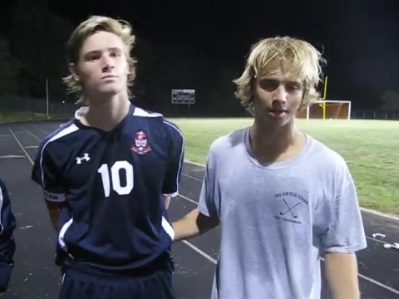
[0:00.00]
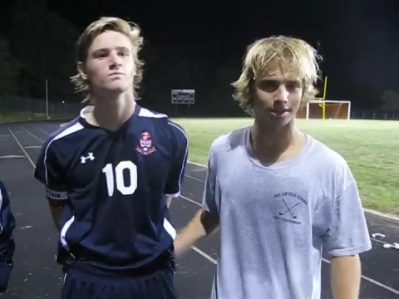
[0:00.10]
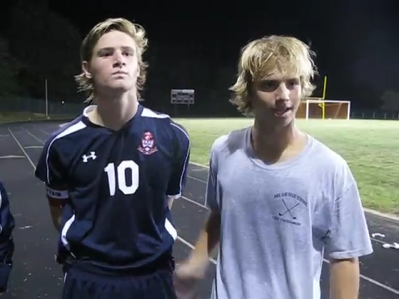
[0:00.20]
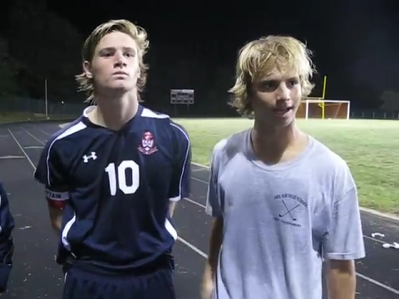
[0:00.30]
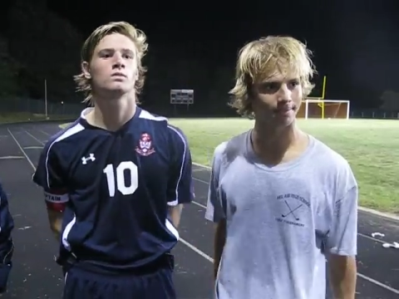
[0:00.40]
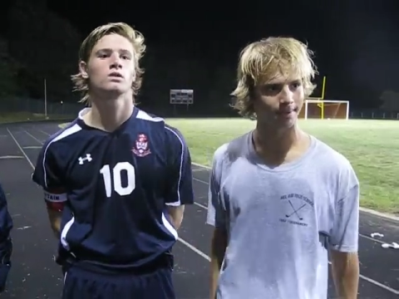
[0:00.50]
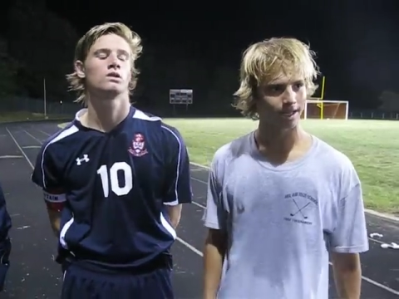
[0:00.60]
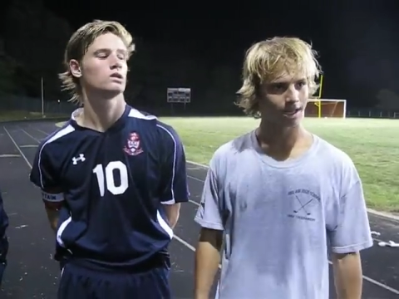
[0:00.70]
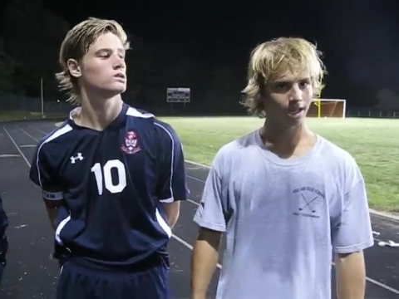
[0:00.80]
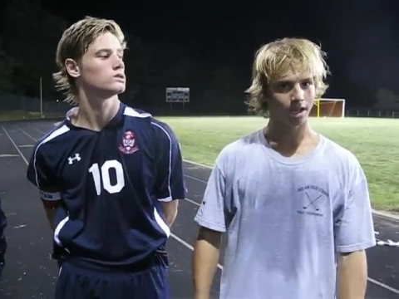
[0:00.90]
Speaker 1: at the end
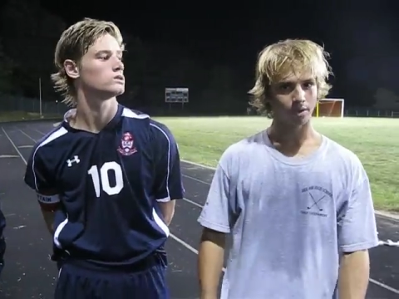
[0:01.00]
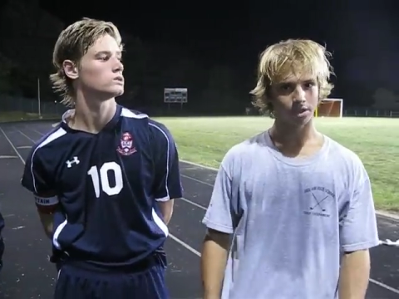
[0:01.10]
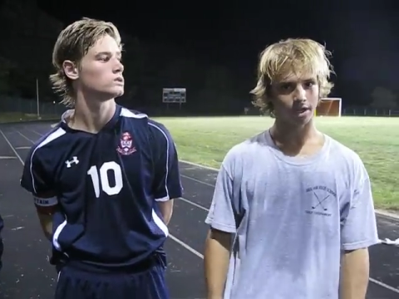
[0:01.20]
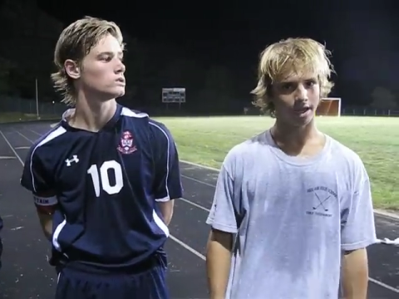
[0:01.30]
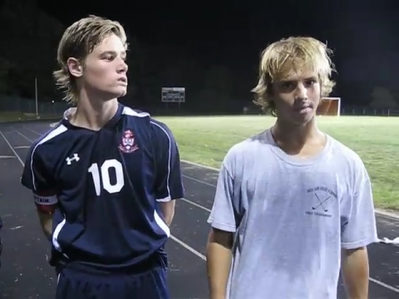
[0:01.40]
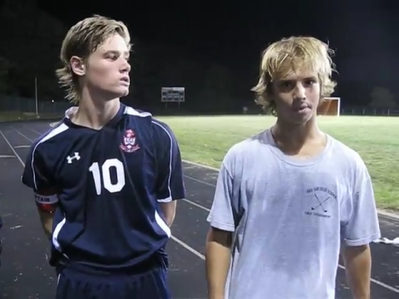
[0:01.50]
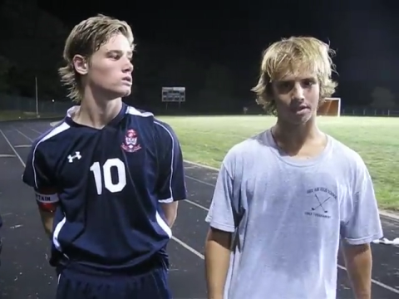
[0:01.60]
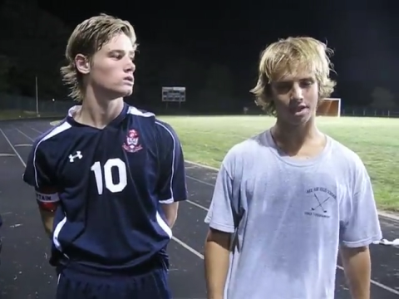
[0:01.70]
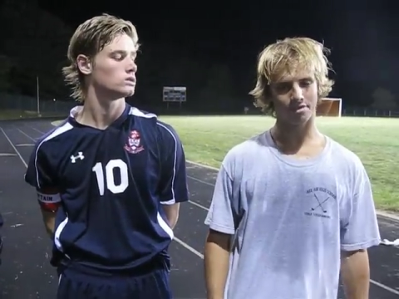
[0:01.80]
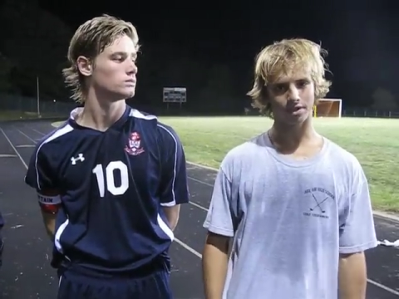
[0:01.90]
was a good hit, but the
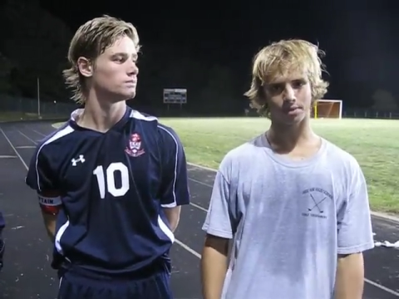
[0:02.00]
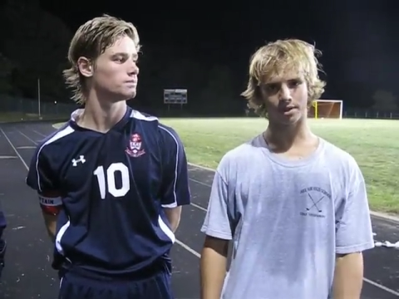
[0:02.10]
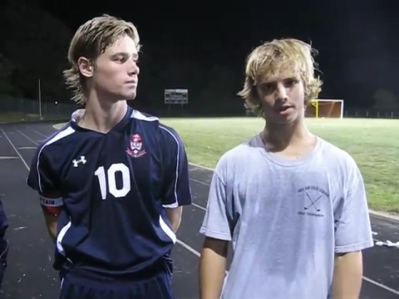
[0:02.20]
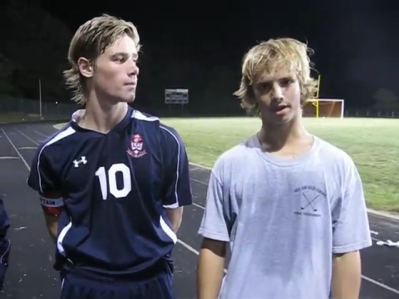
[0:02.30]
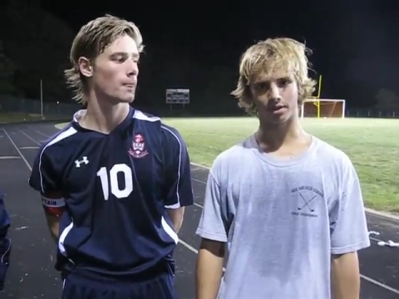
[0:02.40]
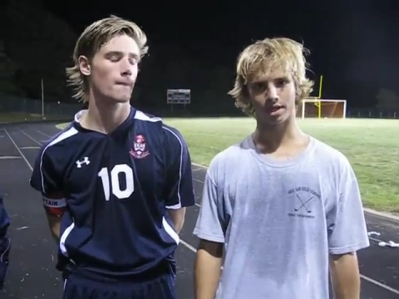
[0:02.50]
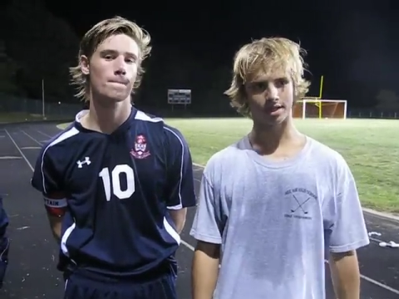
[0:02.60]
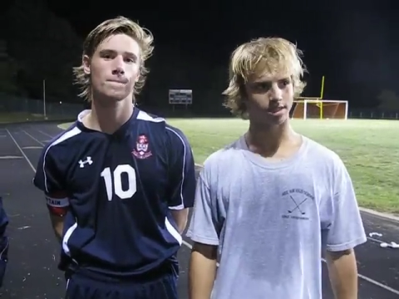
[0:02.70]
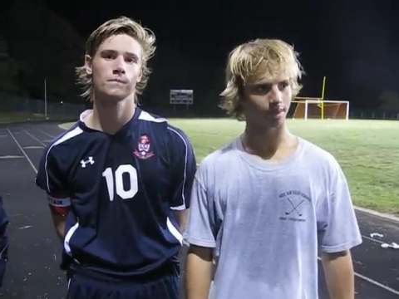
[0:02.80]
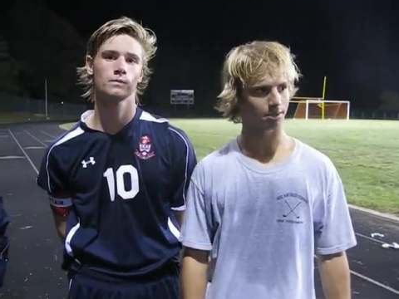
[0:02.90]
defense played great all day.
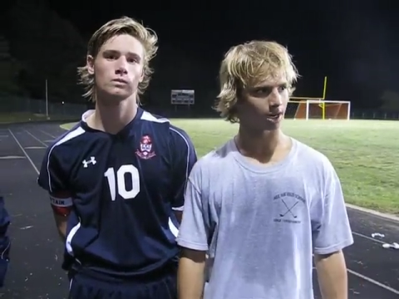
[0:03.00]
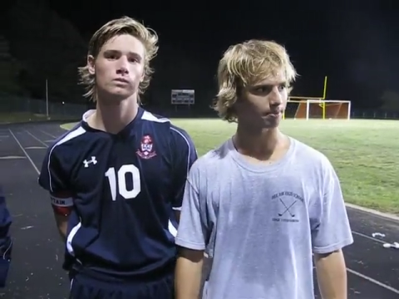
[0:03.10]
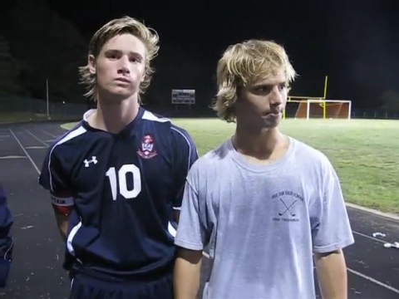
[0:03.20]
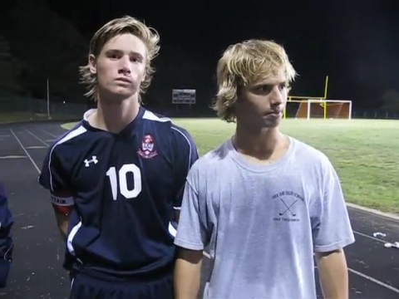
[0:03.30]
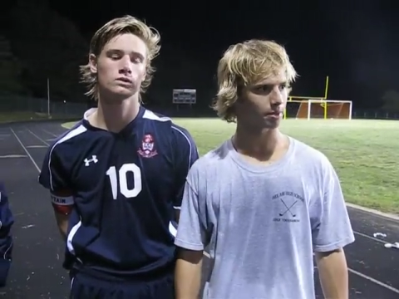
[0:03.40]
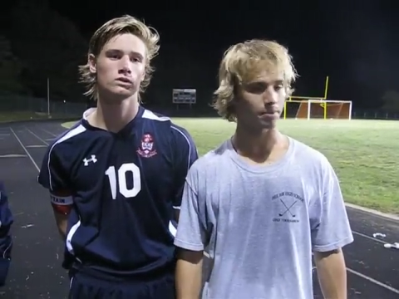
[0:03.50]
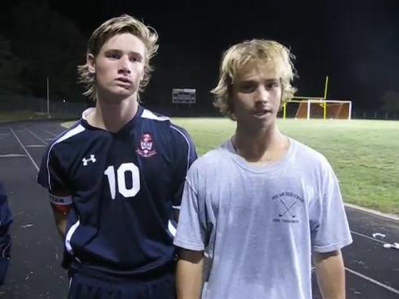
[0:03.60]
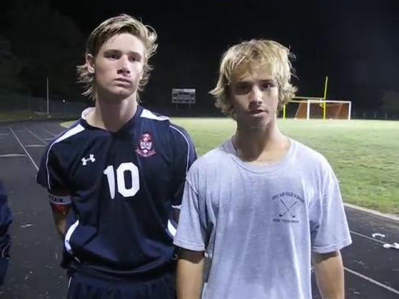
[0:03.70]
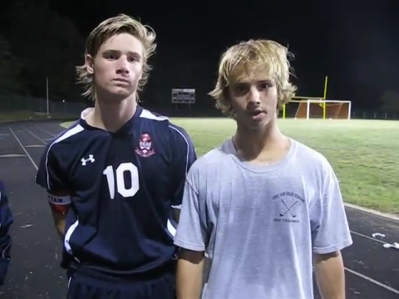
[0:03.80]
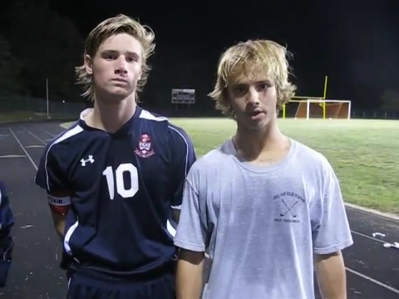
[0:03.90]
Stepped up. big
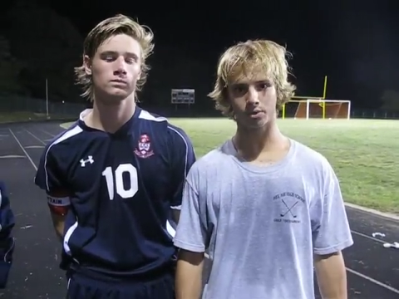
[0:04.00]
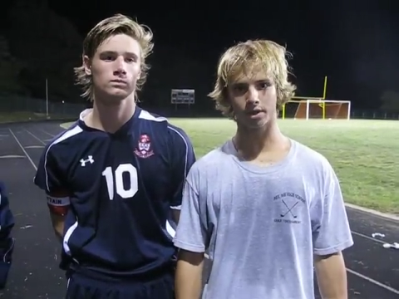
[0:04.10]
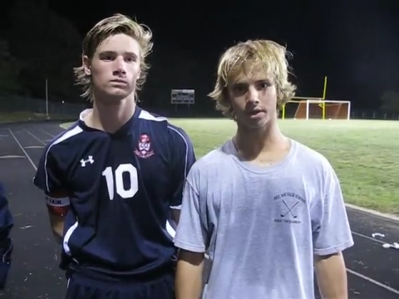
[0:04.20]
throws, we were